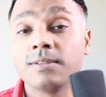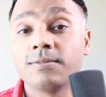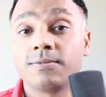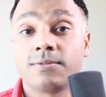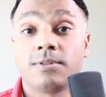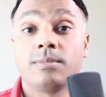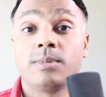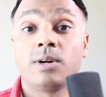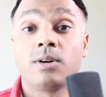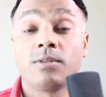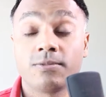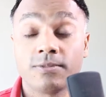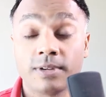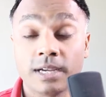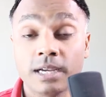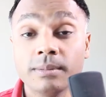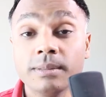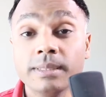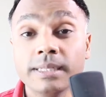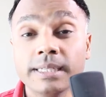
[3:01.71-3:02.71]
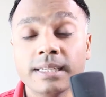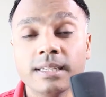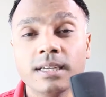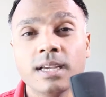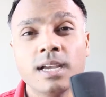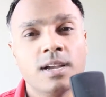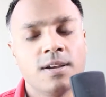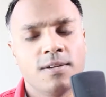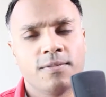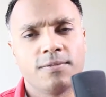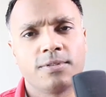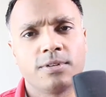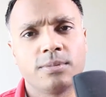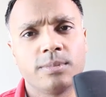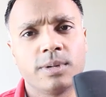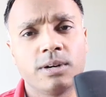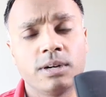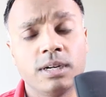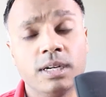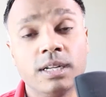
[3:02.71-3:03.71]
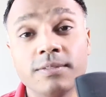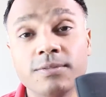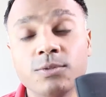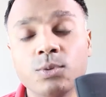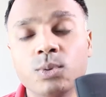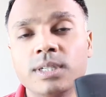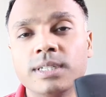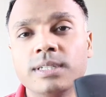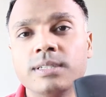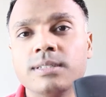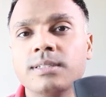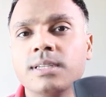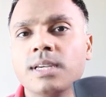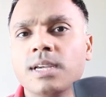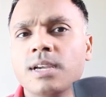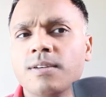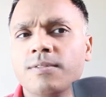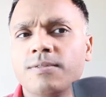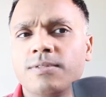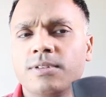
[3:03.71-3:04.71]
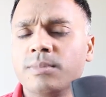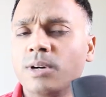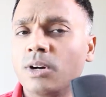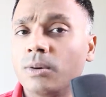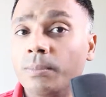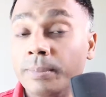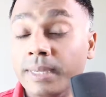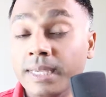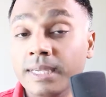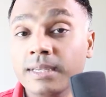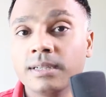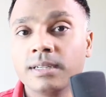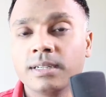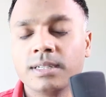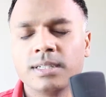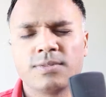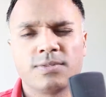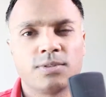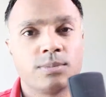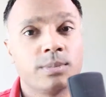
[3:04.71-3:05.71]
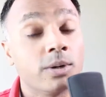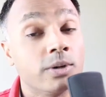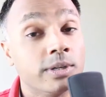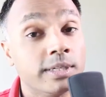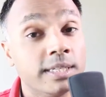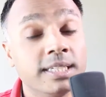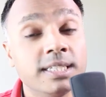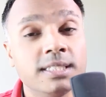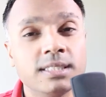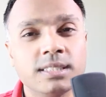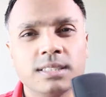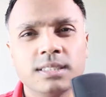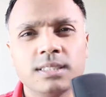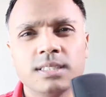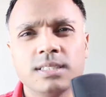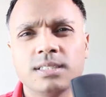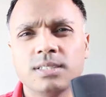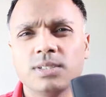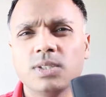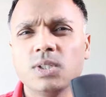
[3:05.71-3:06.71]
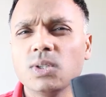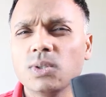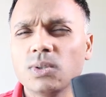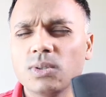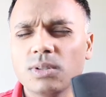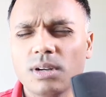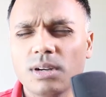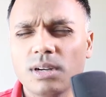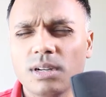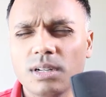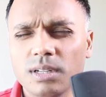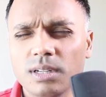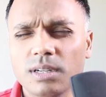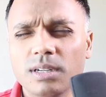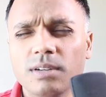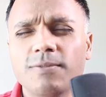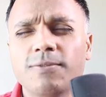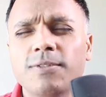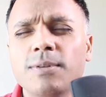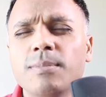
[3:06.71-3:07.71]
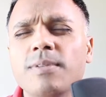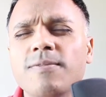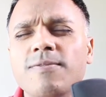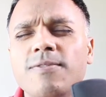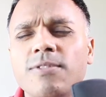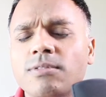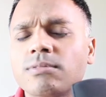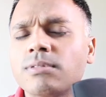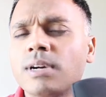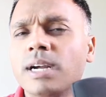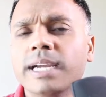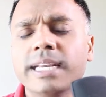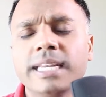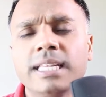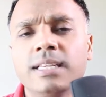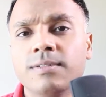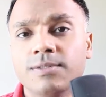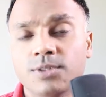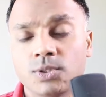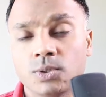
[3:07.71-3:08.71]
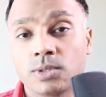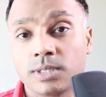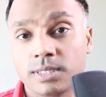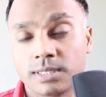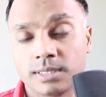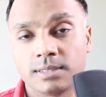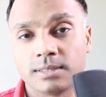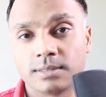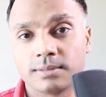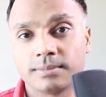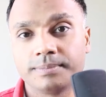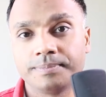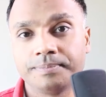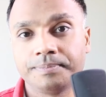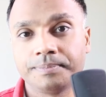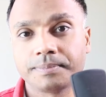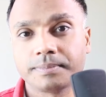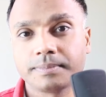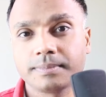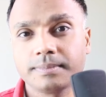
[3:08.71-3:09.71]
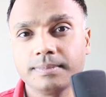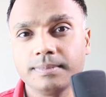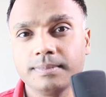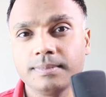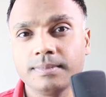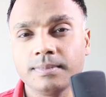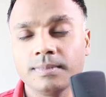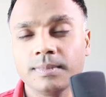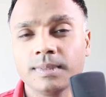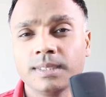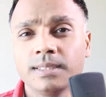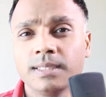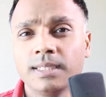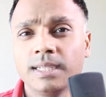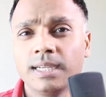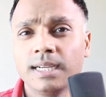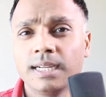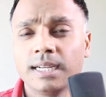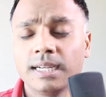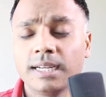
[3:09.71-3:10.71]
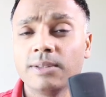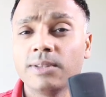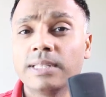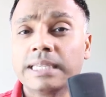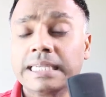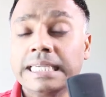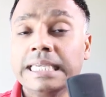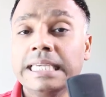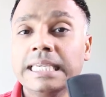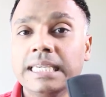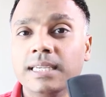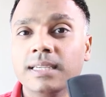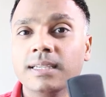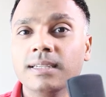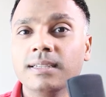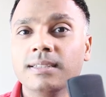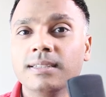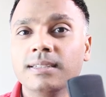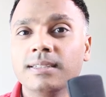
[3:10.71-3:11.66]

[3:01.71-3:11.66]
from our family, from our loved ones, from our peers, from our teachers, from a variety of sources. Now, the key